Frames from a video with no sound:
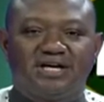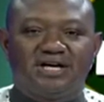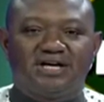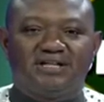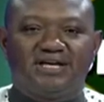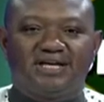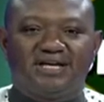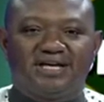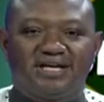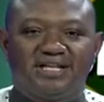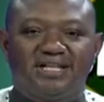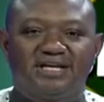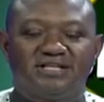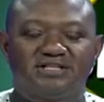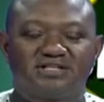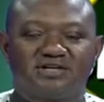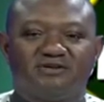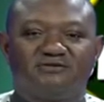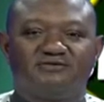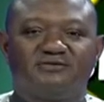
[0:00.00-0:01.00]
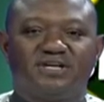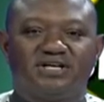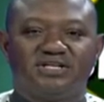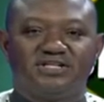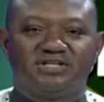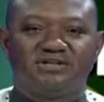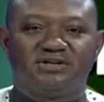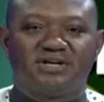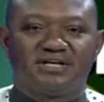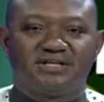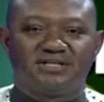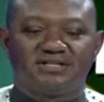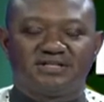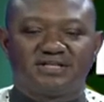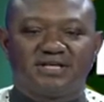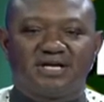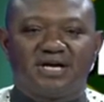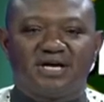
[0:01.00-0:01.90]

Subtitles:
the killings of Nigerians